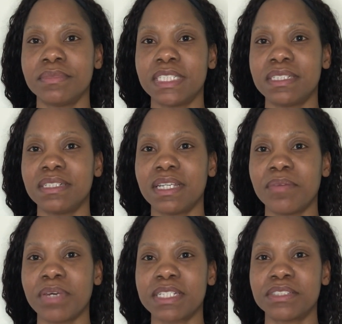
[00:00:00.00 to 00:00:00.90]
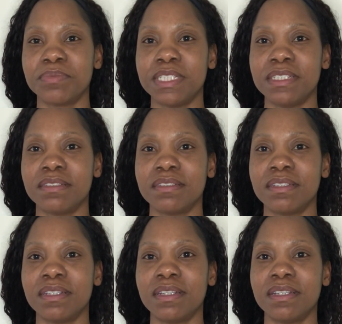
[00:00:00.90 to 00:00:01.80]
they didn't get back to me,
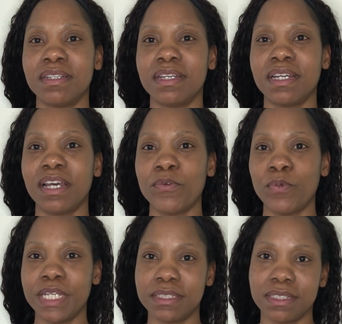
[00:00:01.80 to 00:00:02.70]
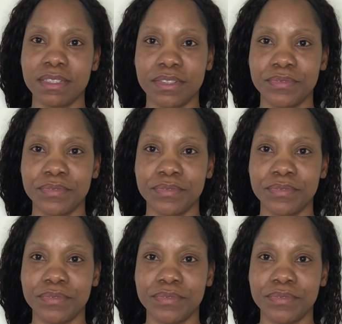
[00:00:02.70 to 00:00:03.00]
and I waited.